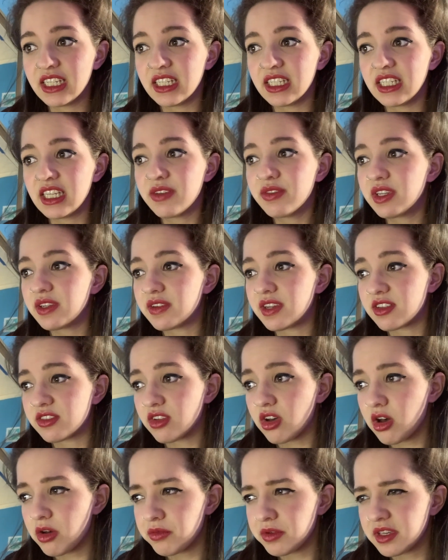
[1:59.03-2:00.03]
Even in his
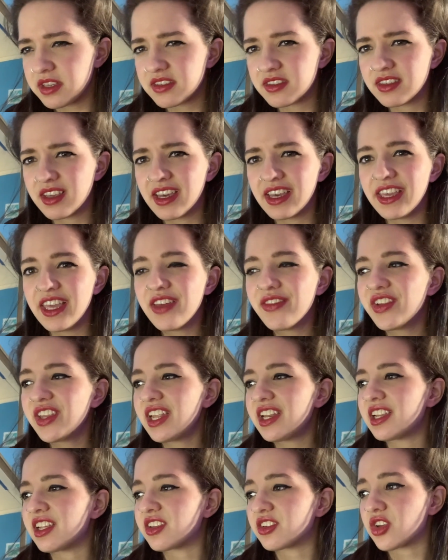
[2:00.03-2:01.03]
office, even
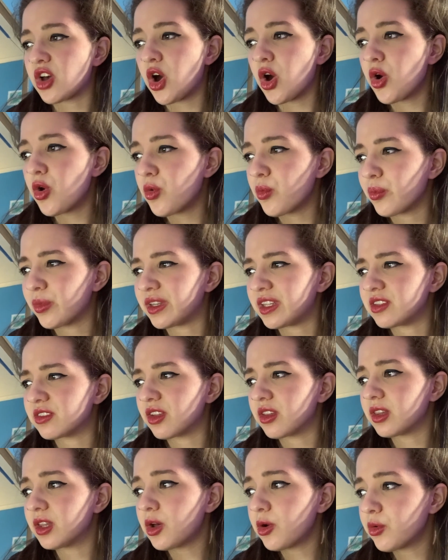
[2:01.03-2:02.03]
in his home when he's
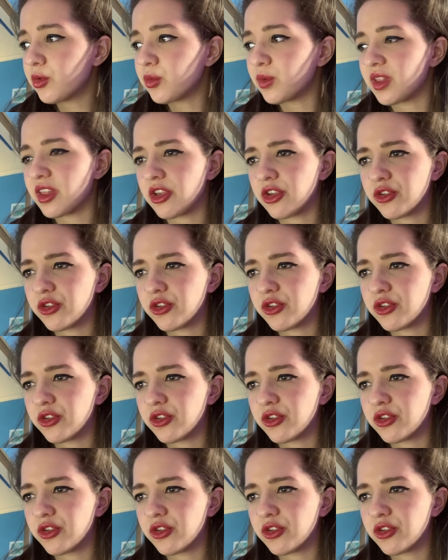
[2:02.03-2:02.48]
alone with his